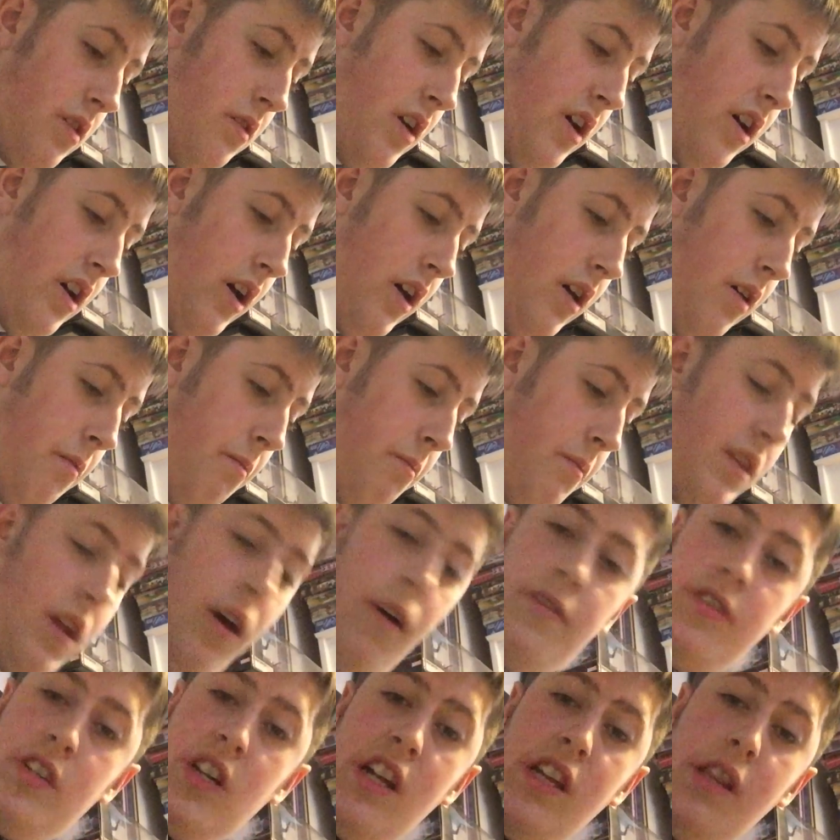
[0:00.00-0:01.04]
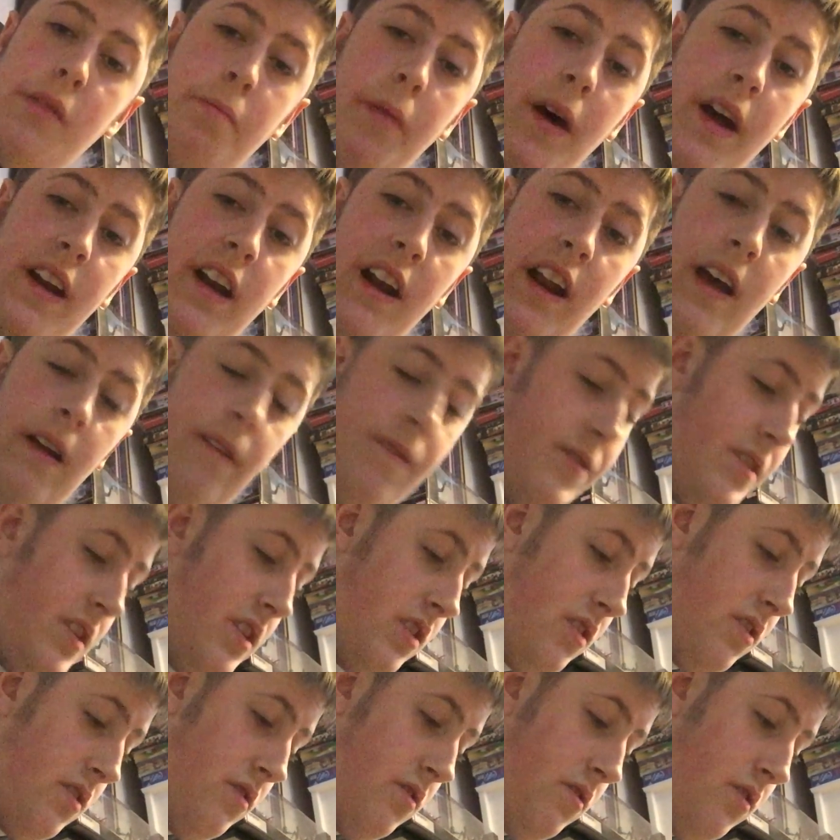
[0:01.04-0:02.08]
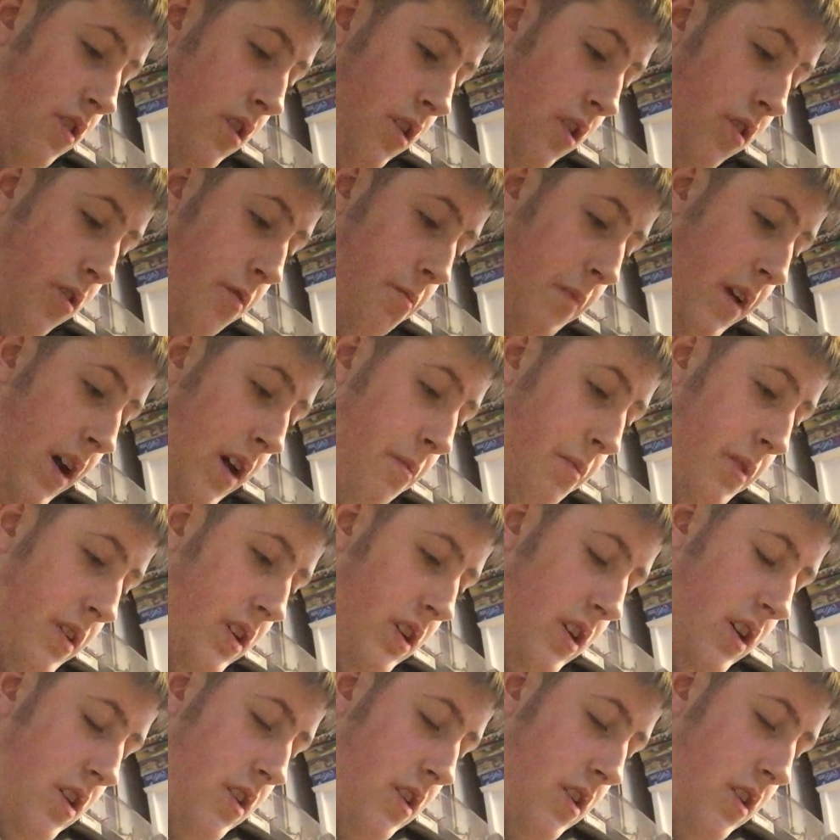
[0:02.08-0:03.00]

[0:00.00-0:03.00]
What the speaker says: obviously the Badlands, good map.